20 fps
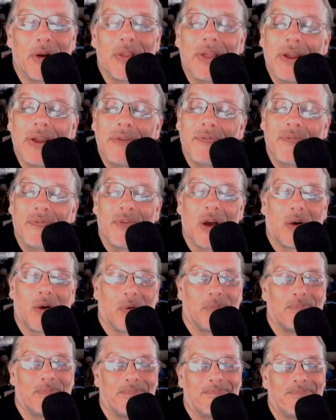that
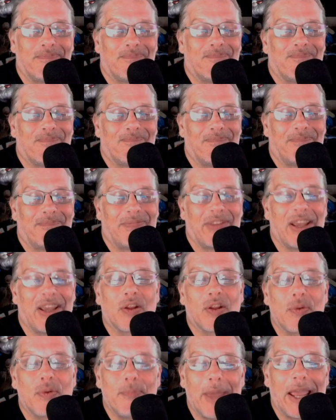felt
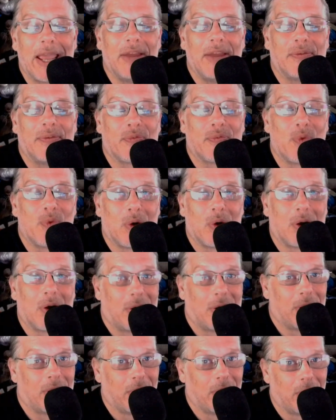tailor-made
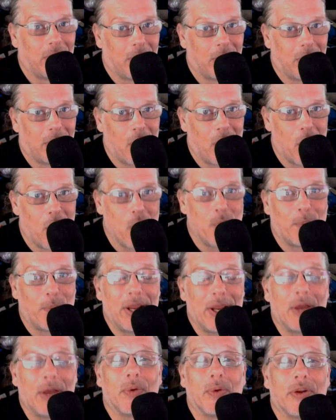for
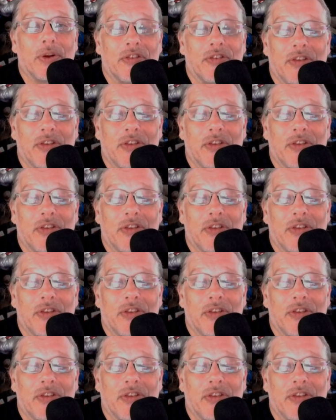opening on a